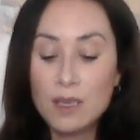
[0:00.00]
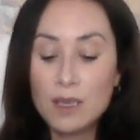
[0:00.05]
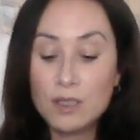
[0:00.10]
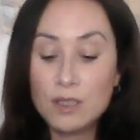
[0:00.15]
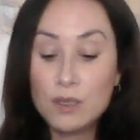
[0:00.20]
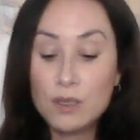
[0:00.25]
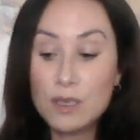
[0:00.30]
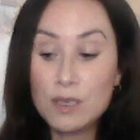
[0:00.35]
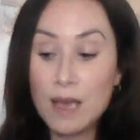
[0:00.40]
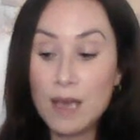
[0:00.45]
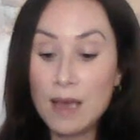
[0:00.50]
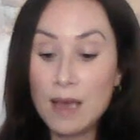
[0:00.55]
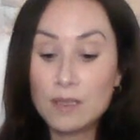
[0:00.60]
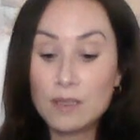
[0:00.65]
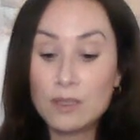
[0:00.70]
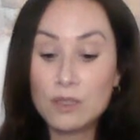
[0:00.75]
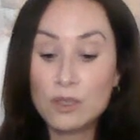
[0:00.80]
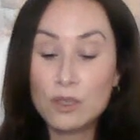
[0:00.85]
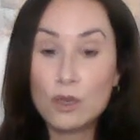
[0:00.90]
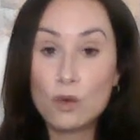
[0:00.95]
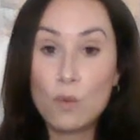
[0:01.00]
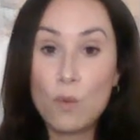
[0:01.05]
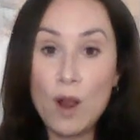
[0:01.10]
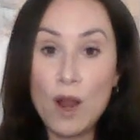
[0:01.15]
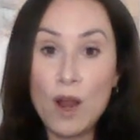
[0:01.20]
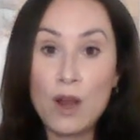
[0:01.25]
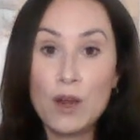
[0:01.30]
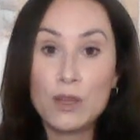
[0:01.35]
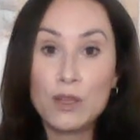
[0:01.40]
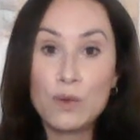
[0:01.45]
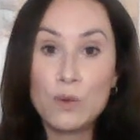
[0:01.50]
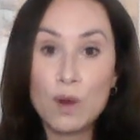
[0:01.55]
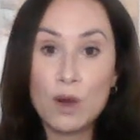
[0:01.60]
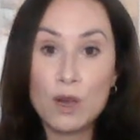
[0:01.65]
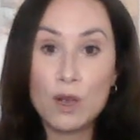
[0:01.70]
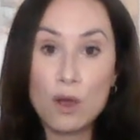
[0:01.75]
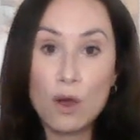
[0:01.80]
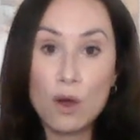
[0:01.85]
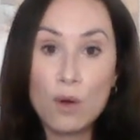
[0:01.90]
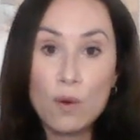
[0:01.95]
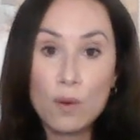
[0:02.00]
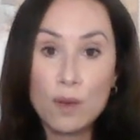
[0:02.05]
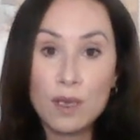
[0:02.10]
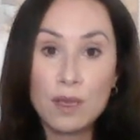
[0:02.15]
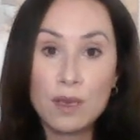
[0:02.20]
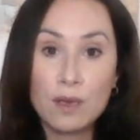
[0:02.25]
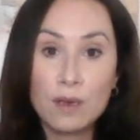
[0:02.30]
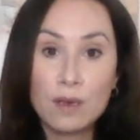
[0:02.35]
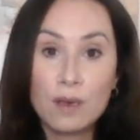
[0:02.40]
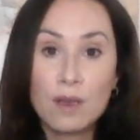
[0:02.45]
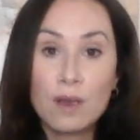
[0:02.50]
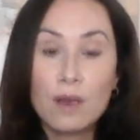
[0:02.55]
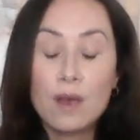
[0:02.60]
to get to where you are going